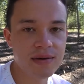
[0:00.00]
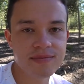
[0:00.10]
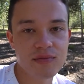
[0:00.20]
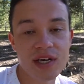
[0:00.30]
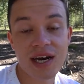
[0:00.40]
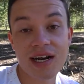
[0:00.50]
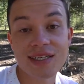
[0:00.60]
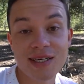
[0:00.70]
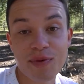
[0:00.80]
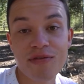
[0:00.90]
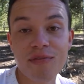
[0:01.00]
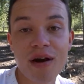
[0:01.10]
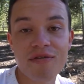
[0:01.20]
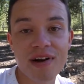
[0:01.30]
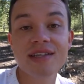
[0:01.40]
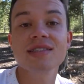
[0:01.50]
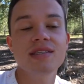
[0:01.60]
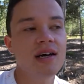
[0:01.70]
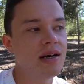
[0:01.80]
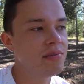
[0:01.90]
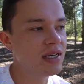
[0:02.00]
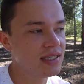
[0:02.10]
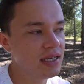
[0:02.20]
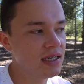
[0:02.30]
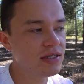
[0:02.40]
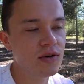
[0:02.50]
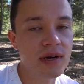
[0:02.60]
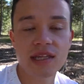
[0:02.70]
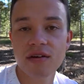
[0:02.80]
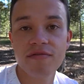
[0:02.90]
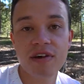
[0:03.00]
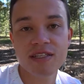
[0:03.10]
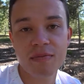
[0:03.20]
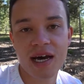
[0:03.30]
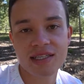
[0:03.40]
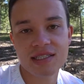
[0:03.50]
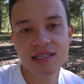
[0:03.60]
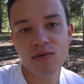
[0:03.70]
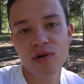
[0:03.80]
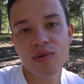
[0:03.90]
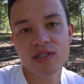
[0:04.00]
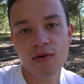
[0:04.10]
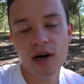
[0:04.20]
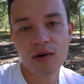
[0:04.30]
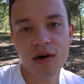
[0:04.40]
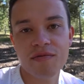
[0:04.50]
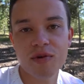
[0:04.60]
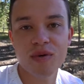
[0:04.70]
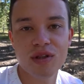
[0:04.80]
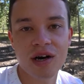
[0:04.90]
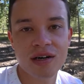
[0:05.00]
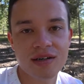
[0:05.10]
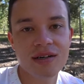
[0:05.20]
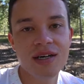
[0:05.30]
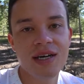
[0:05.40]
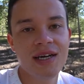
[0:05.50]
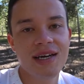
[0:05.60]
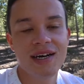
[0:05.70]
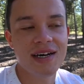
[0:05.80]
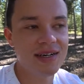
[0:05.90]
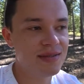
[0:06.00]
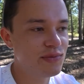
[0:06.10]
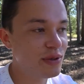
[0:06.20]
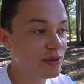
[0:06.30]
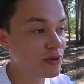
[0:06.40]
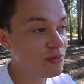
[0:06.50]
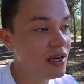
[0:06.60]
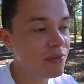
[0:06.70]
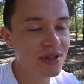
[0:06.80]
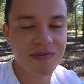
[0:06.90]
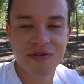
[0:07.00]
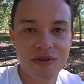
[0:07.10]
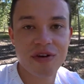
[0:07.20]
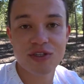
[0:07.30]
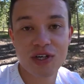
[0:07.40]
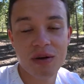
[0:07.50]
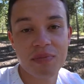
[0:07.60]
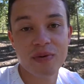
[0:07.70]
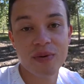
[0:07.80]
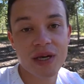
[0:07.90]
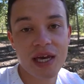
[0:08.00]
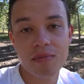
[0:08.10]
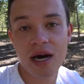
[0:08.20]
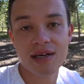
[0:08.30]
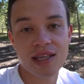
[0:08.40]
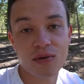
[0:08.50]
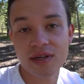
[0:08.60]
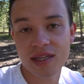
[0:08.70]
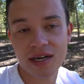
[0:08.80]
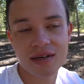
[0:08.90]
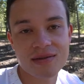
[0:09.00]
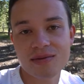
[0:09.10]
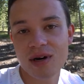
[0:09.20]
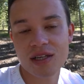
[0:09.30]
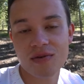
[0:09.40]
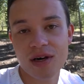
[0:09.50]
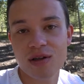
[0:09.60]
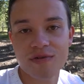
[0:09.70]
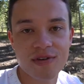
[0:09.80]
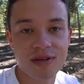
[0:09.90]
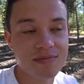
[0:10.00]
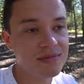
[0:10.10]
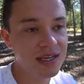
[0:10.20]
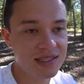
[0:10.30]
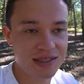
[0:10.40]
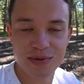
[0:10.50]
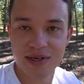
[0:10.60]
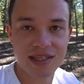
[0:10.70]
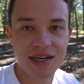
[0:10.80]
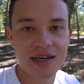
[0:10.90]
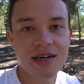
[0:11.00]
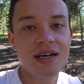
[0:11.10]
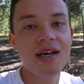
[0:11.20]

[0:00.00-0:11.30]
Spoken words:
We kind of got separated from our friends because they needed to go get their face masks, and we went to walk around for a little bit longer. We were supposed to meet up with them in front of the restaurant, but when we came back, they weren't there. We walked around looking for them. They still weren't there.